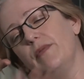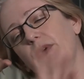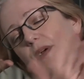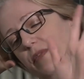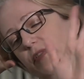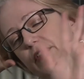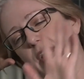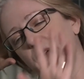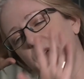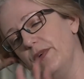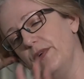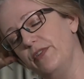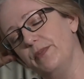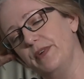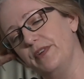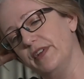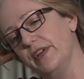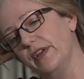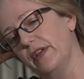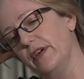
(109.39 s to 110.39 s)
I won't say
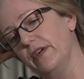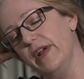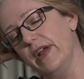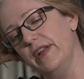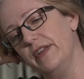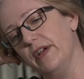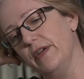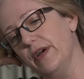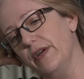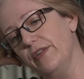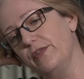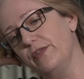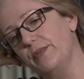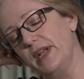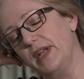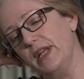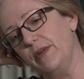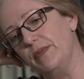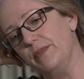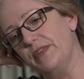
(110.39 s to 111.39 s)
which particular radio host,
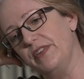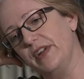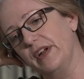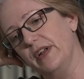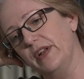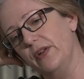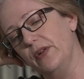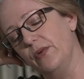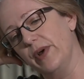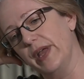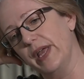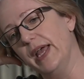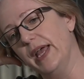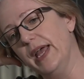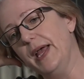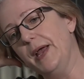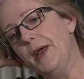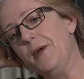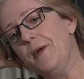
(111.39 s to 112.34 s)
but he was particularly annoying.